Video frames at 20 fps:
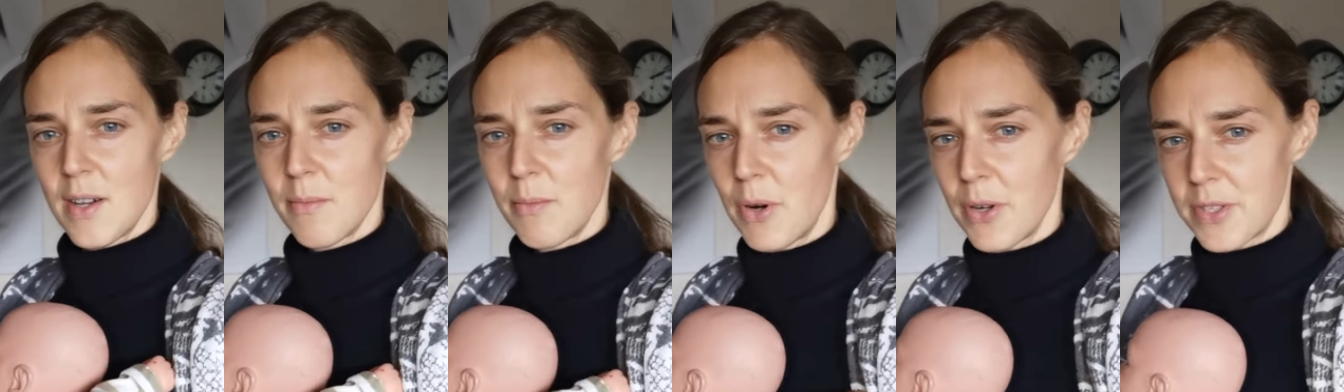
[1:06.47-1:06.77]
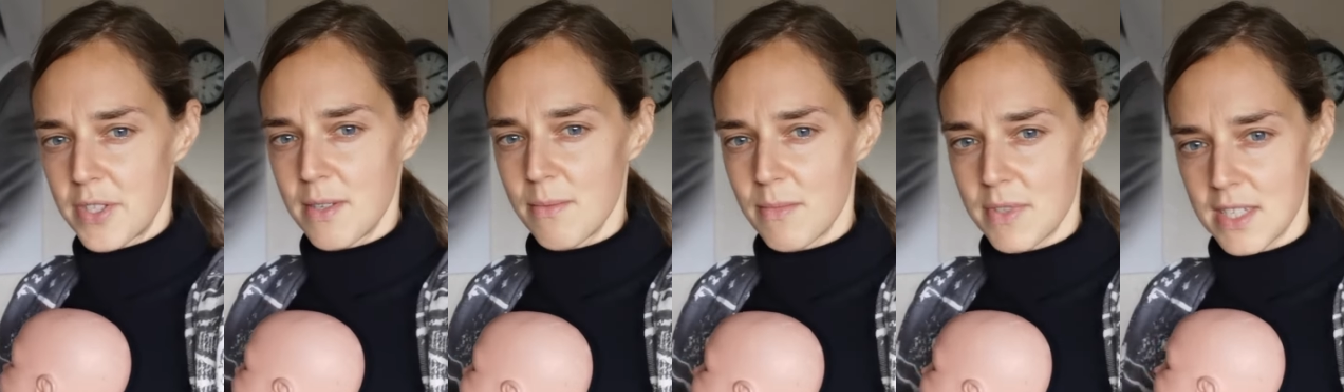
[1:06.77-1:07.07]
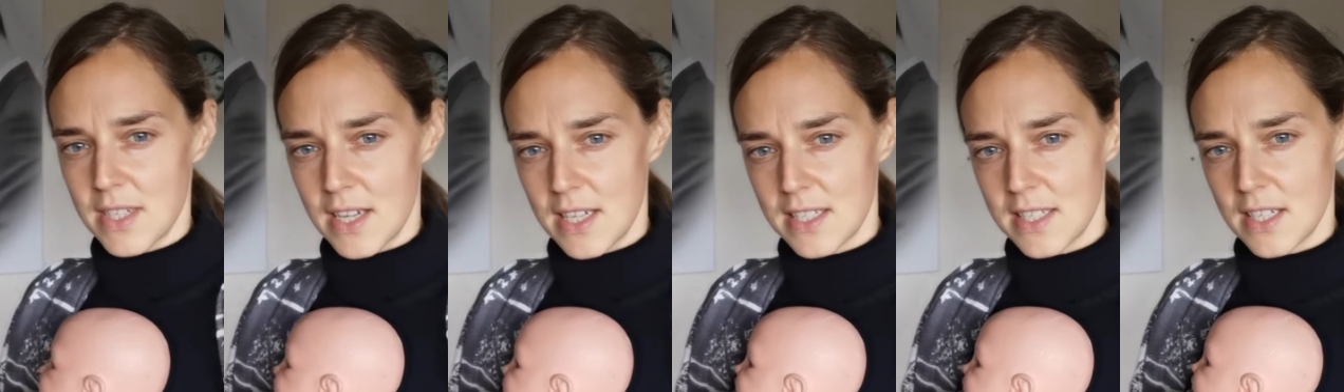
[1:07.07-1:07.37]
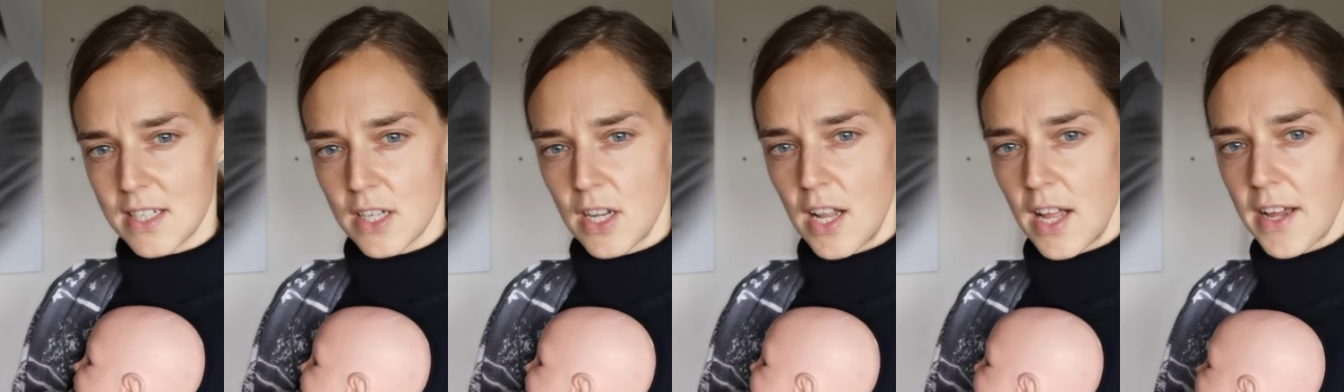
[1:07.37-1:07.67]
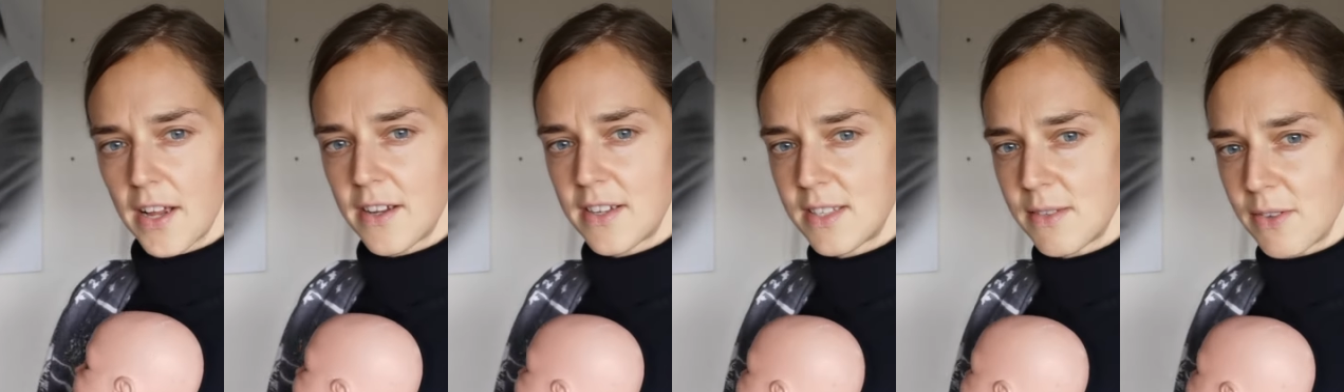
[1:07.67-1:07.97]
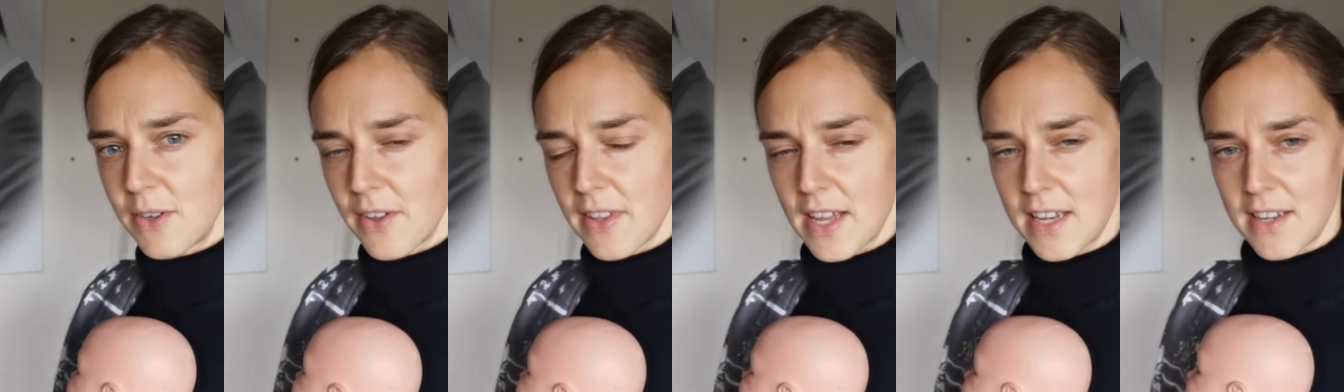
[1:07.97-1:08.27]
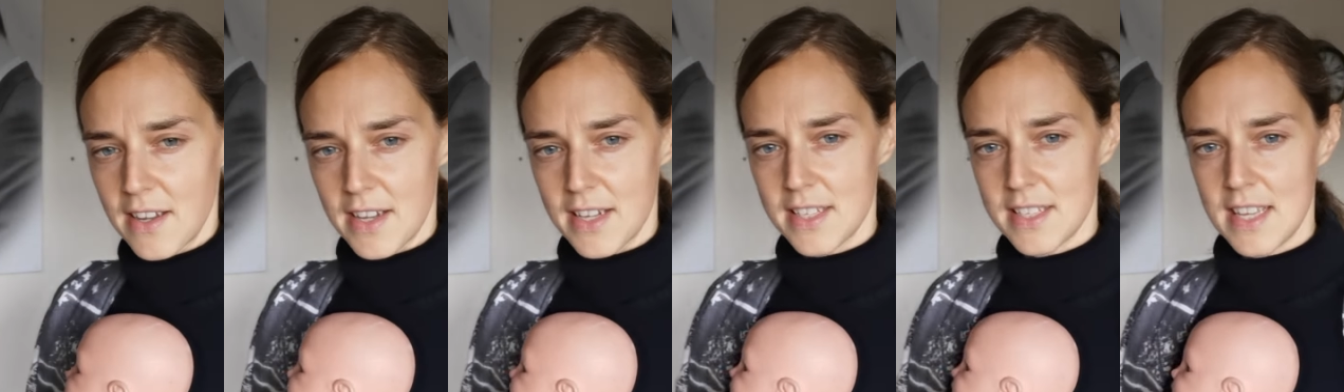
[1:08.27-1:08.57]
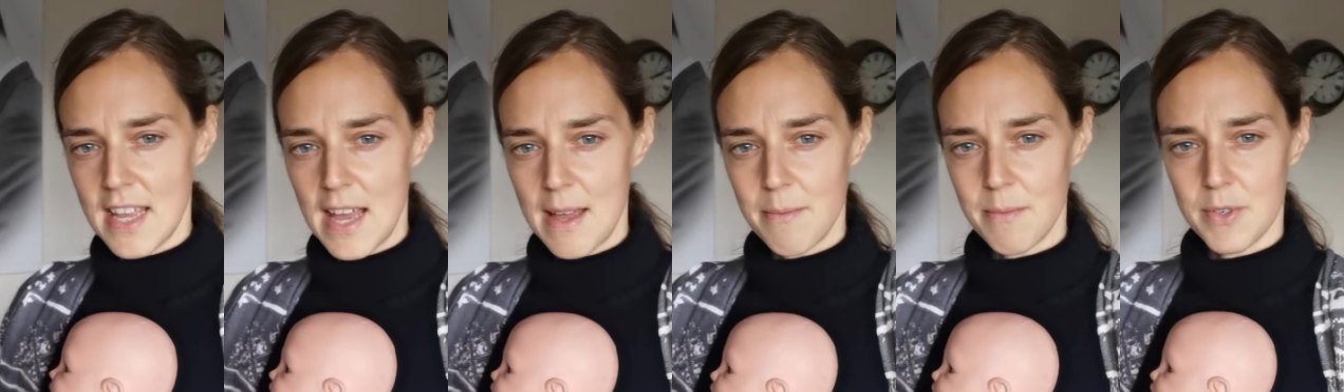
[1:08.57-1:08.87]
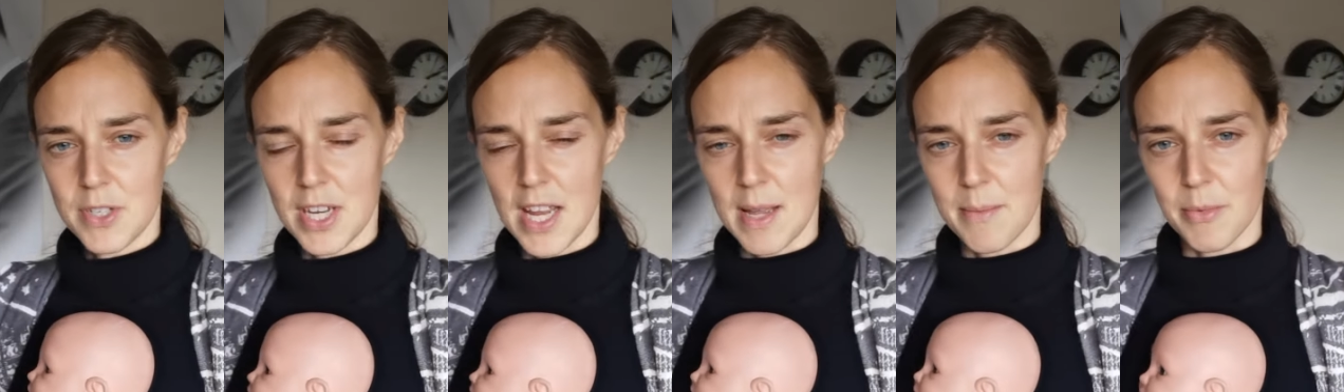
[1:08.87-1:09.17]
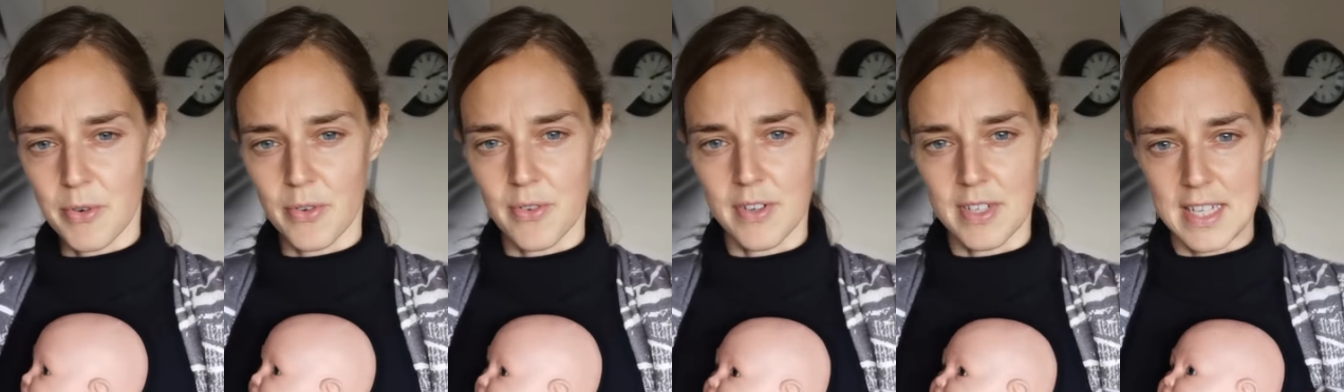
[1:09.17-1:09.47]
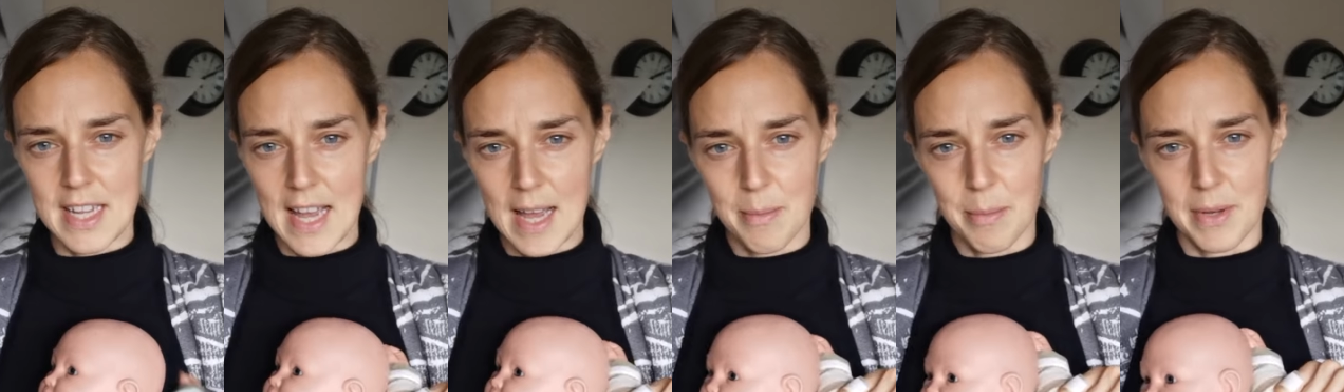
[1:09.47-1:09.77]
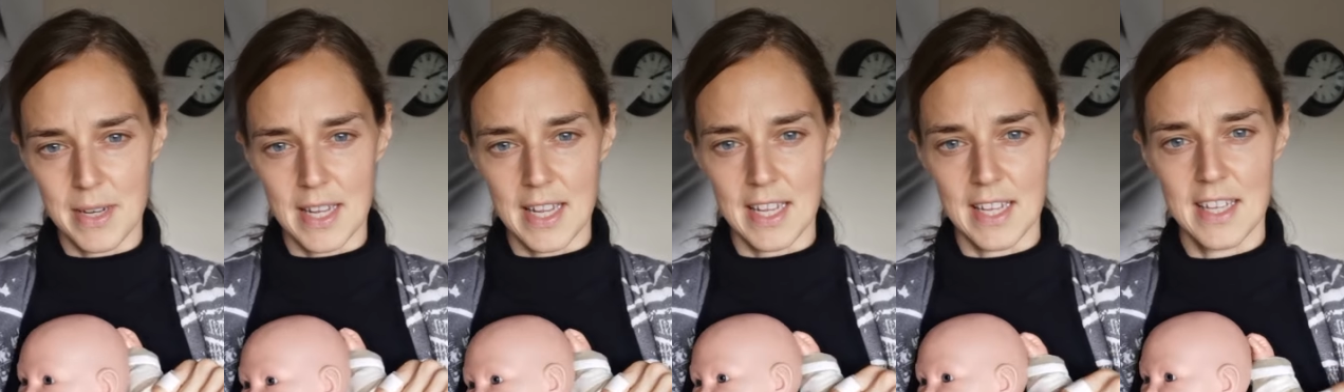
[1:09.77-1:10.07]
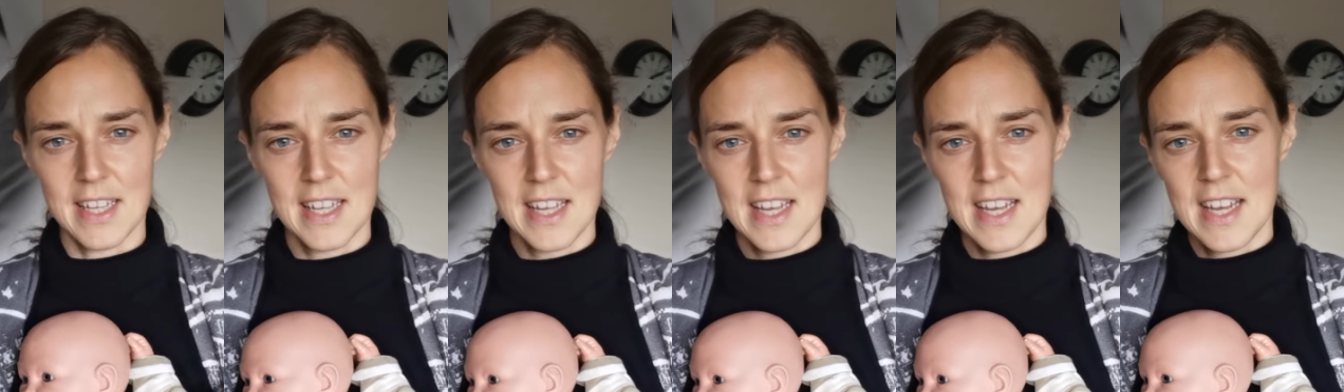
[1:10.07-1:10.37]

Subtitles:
Bottom's nice and low, so you've got that nice M shape already happening.